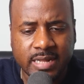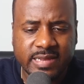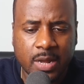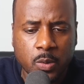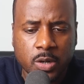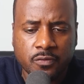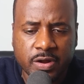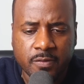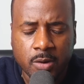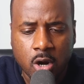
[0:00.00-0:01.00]
And today we want to
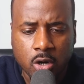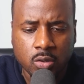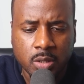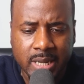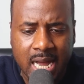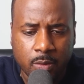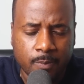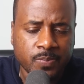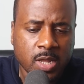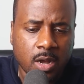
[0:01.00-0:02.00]
read from an article that we
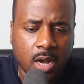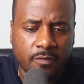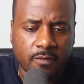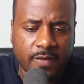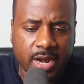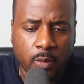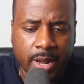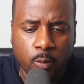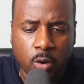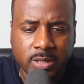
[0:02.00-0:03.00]
got from
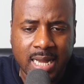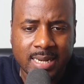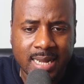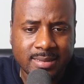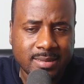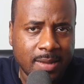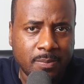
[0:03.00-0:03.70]
fadeawayworld.net,